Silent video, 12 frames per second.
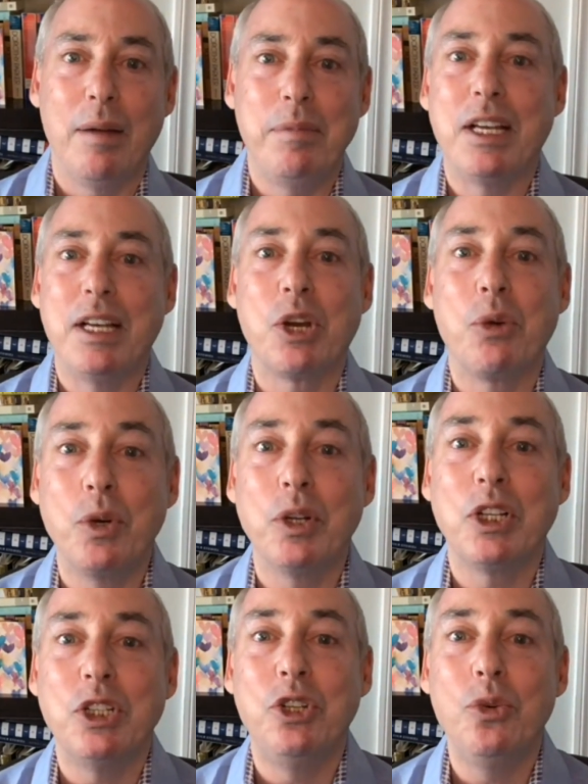because I
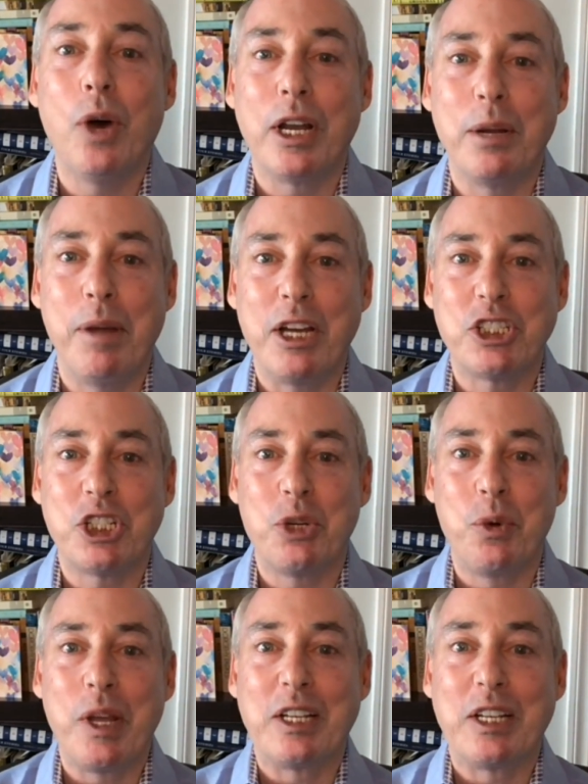really do want to make
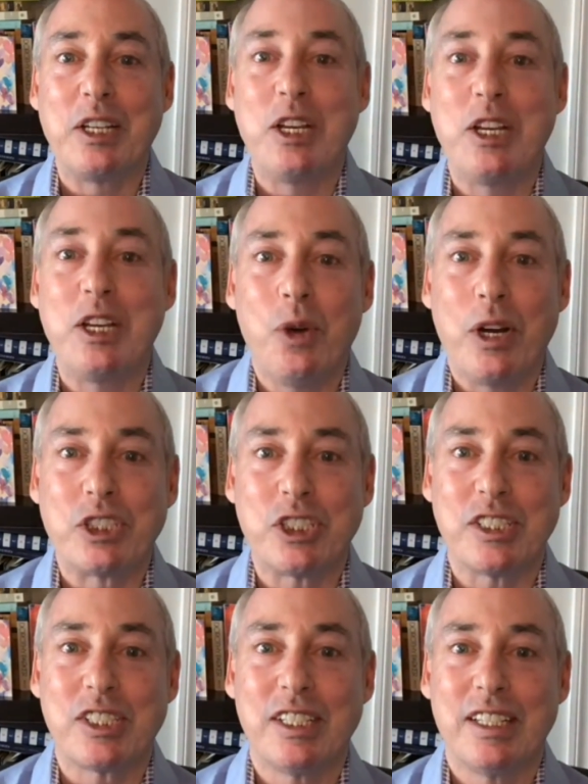sure we get to your
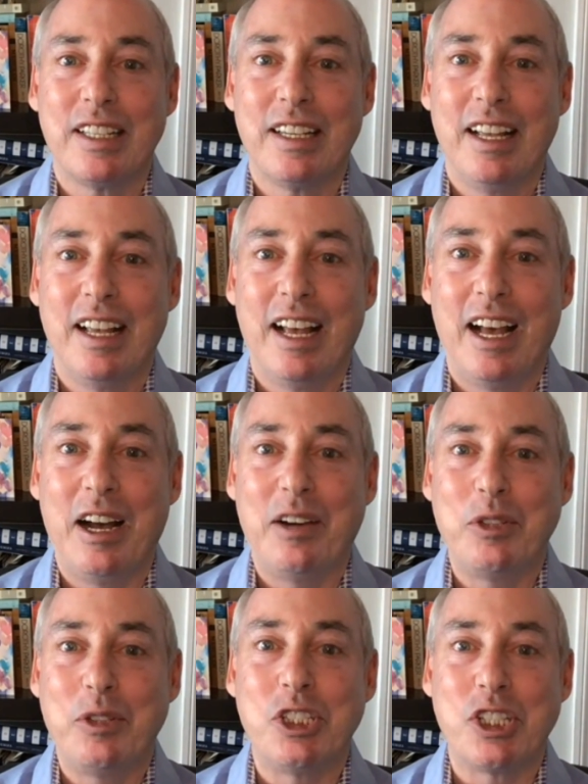questions,
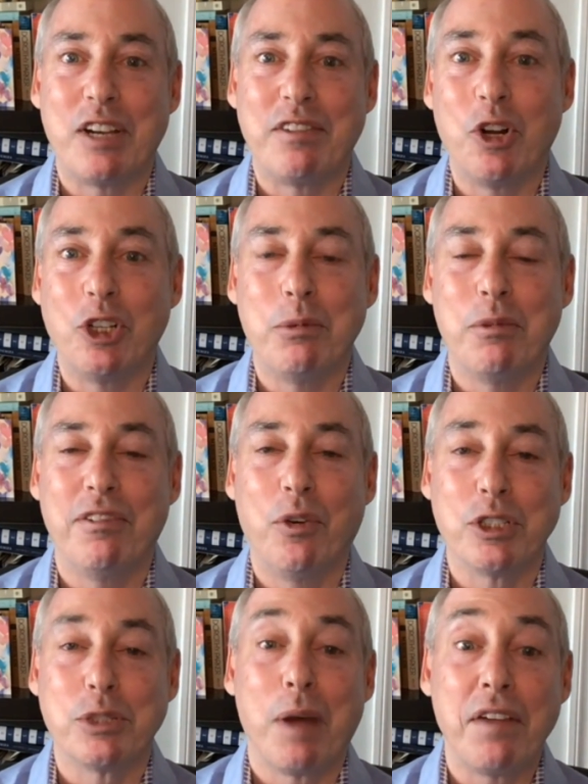which, as I've told you
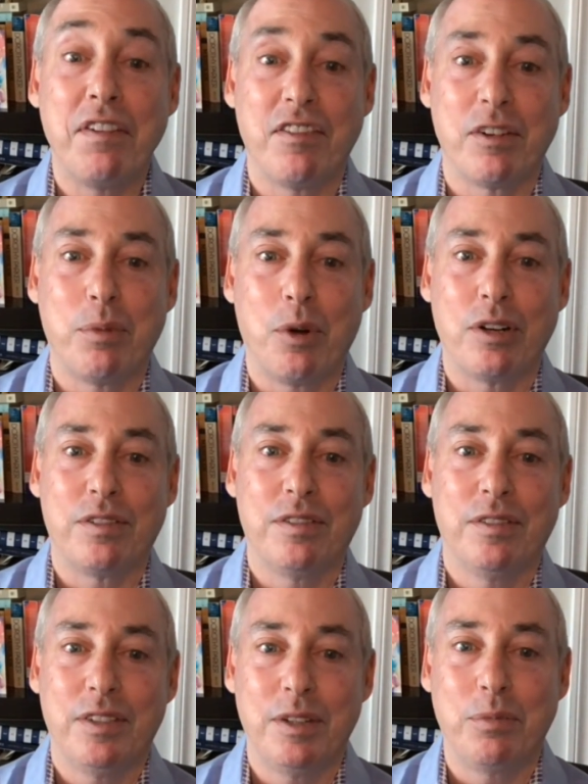before, is my favorite part of
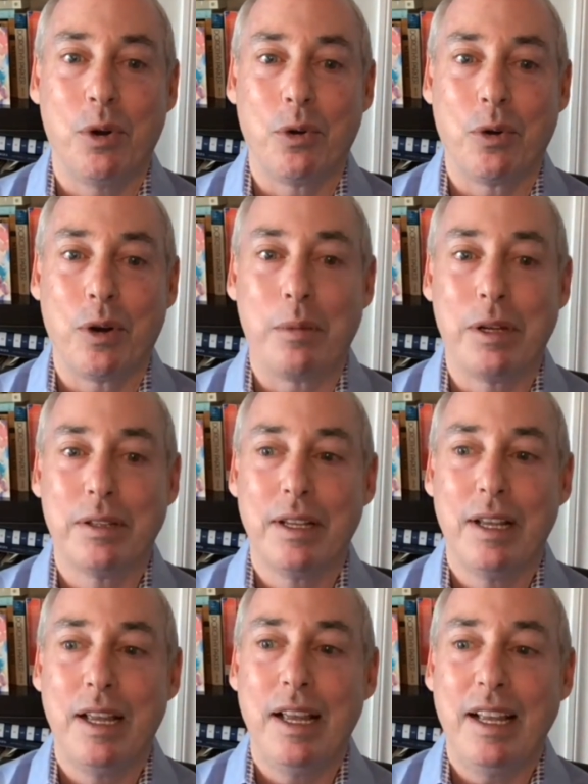the program
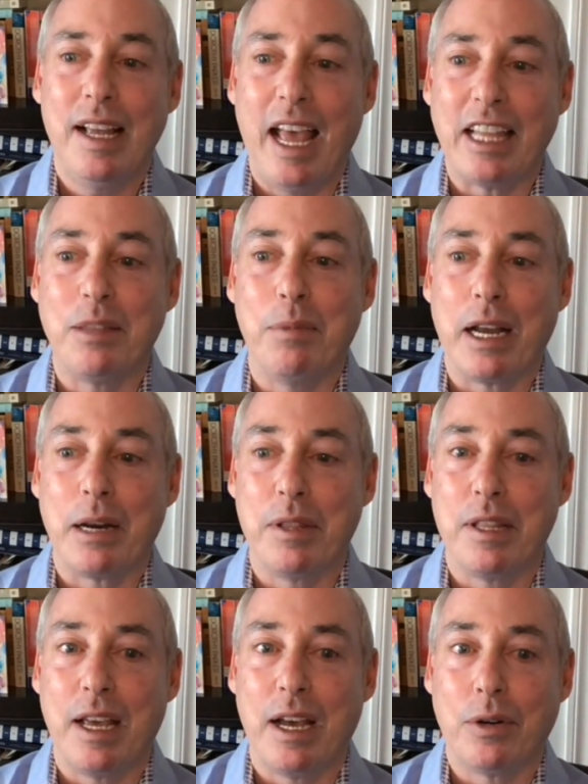at the bottom
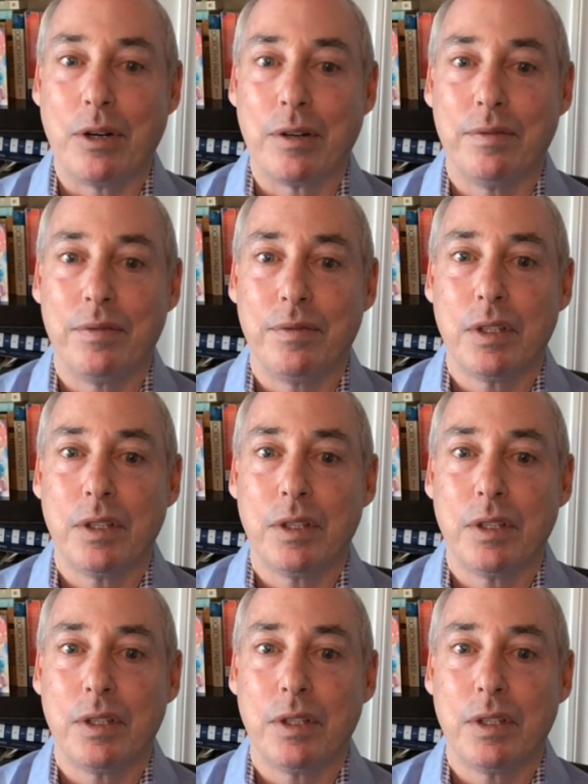of the hour.